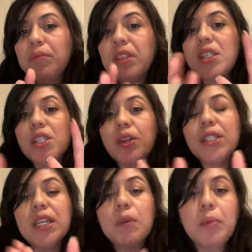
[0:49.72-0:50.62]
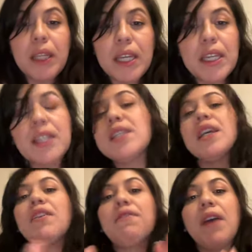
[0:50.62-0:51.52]
this theory
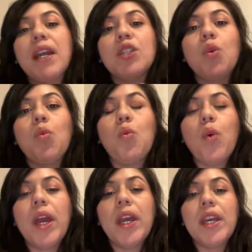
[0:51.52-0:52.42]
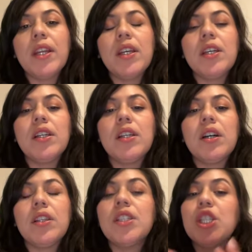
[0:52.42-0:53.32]
take effect when
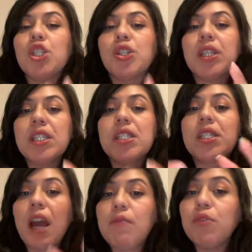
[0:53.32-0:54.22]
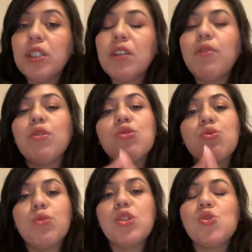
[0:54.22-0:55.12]
the teacher is scaffolding for those
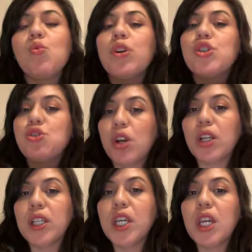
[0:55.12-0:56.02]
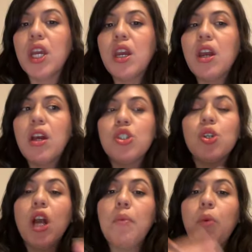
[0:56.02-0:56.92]
students who are struggling to
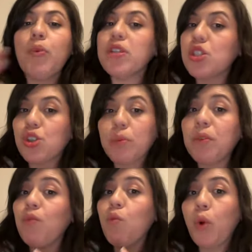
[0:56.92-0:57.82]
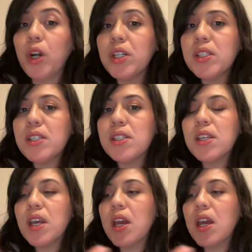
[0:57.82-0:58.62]
come up with descriptive words.